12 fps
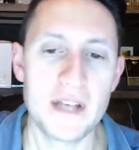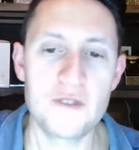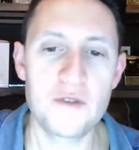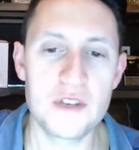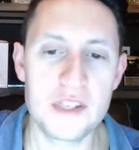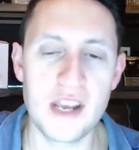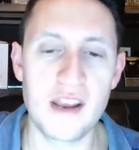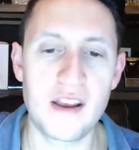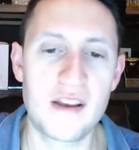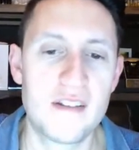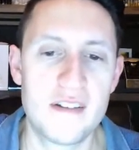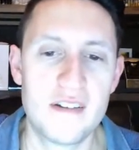
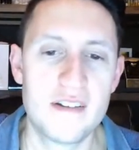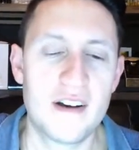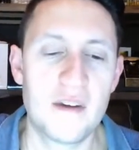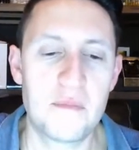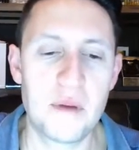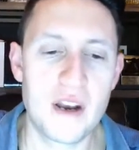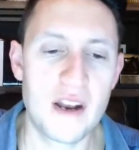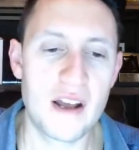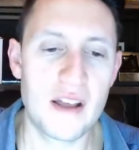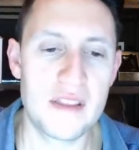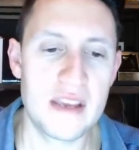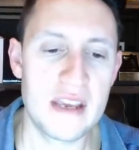interesting. I'll put it
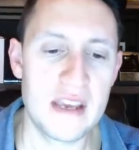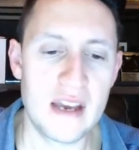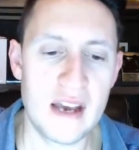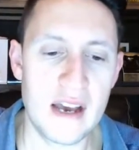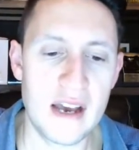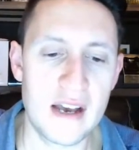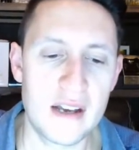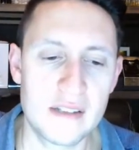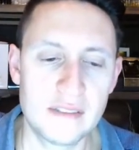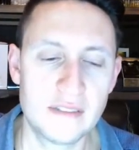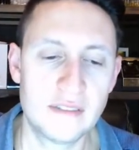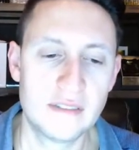on the. Uh,
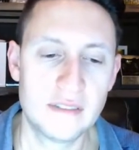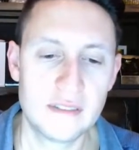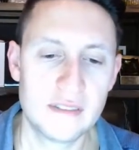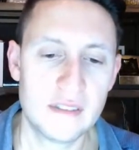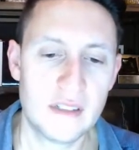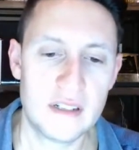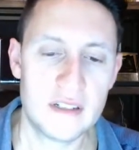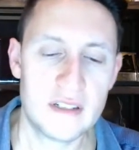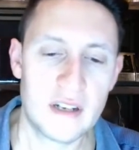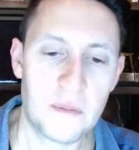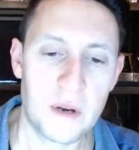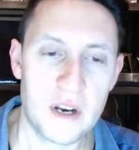
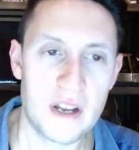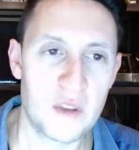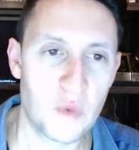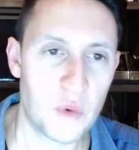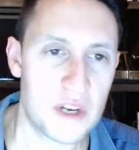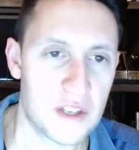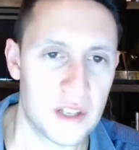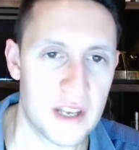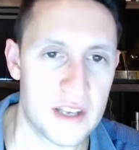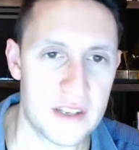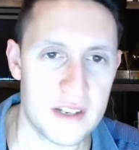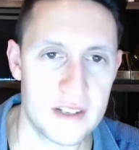I'll put it on the wish
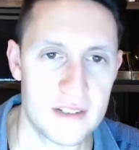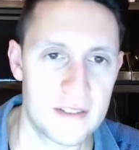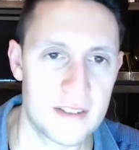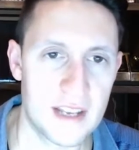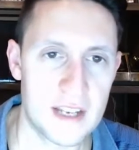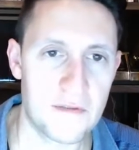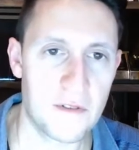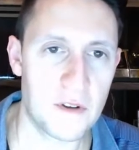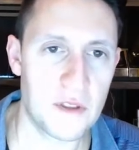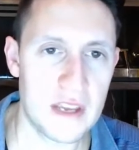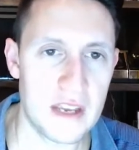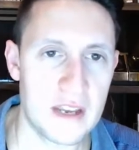list. Thanks
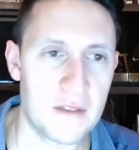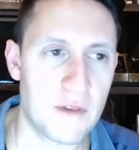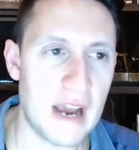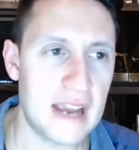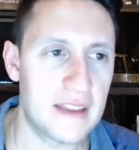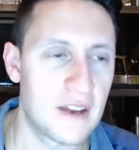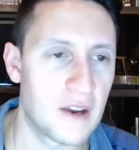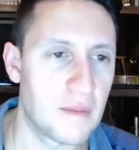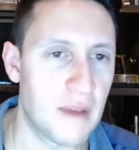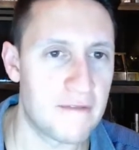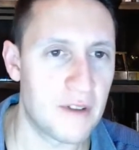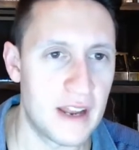for the rec there,
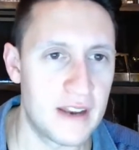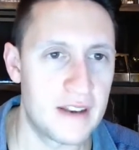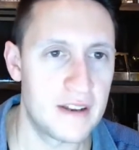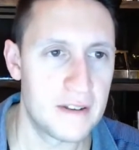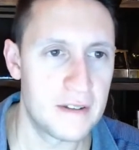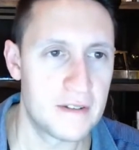my friend.